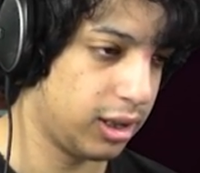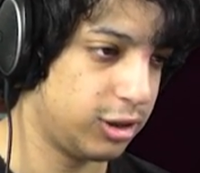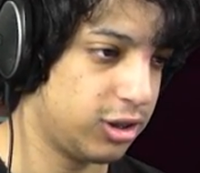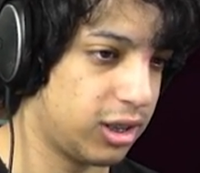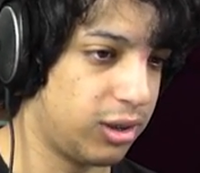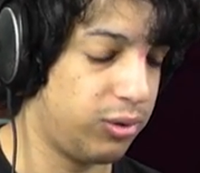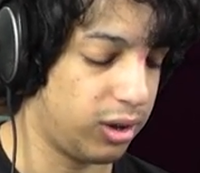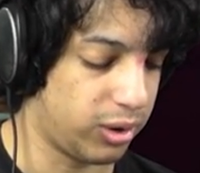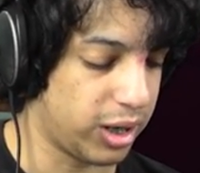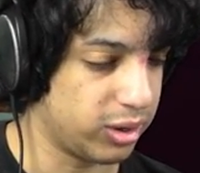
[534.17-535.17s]
just gotta
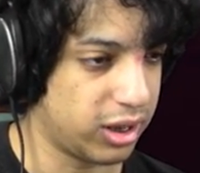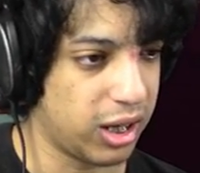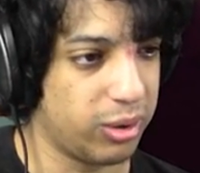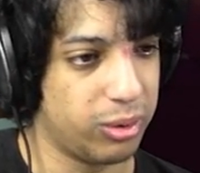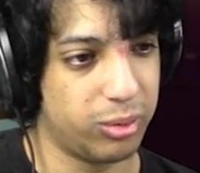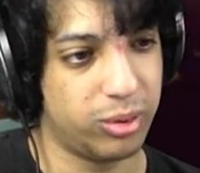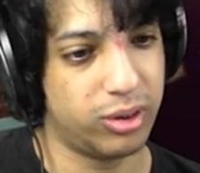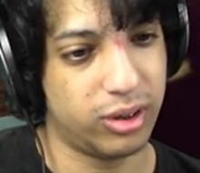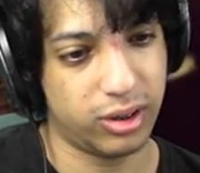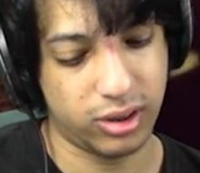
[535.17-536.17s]
figure out how
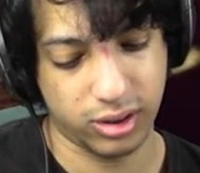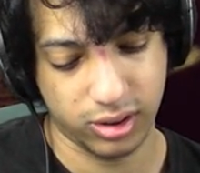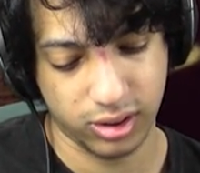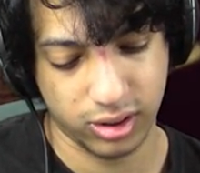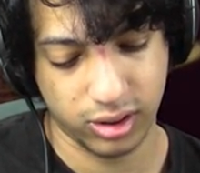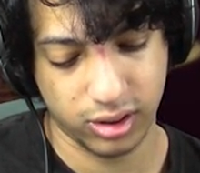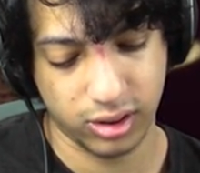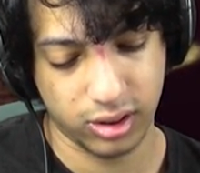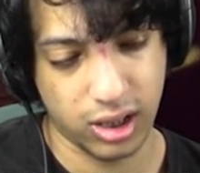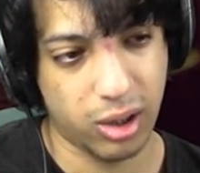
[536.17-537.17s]

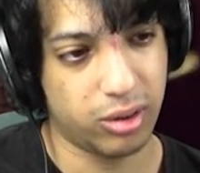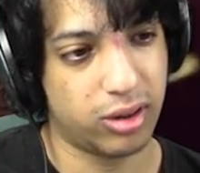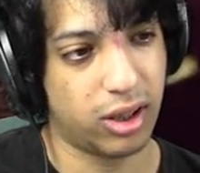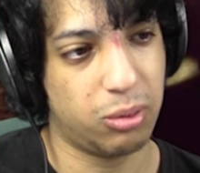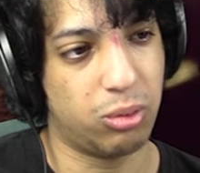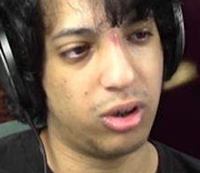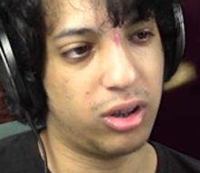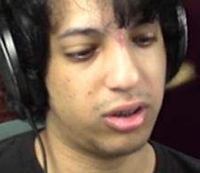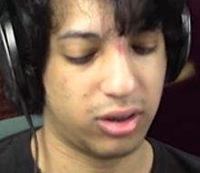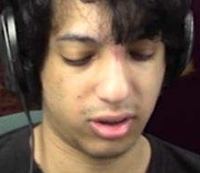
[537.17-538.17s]
this game
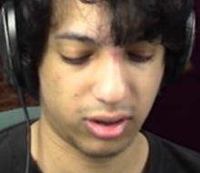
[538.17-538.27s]
works.